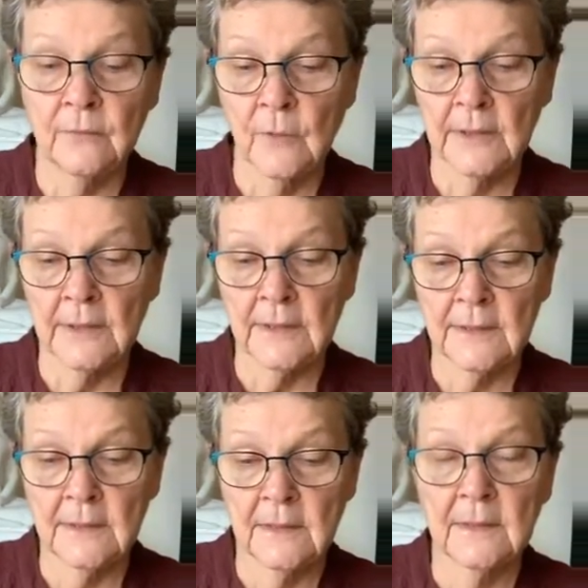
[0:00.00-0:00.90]
one,
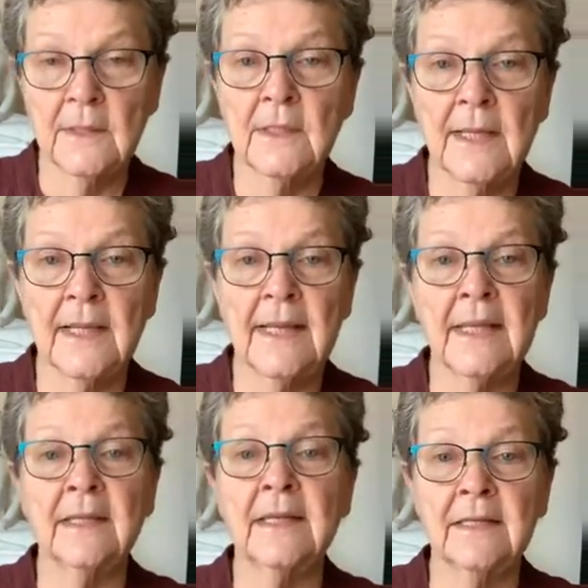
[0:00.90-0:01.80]

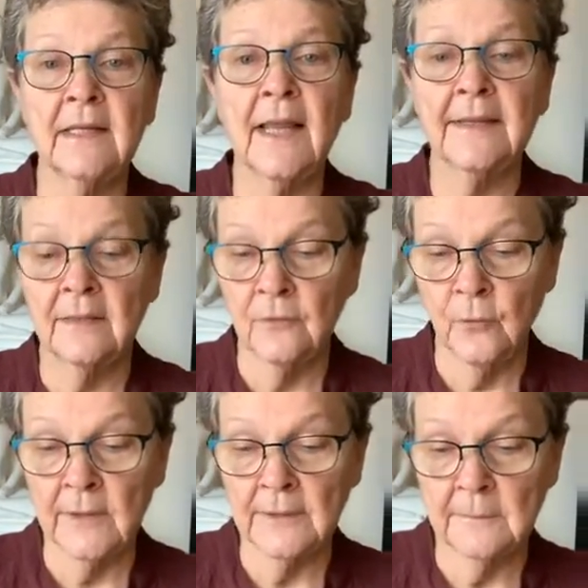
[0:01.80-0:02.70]
an enlightened
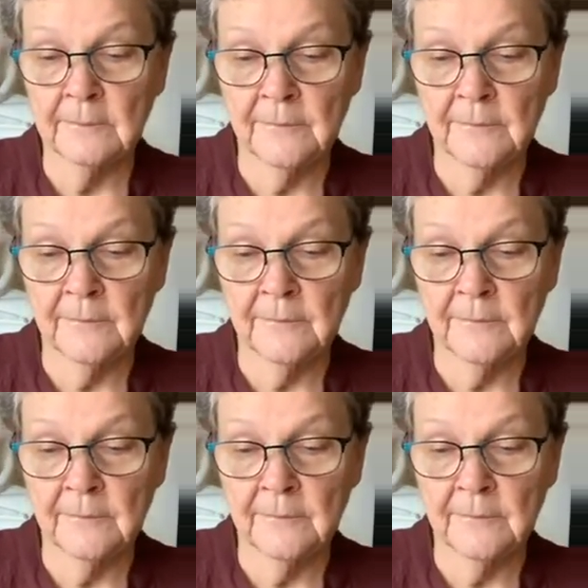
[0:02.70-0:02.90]
one.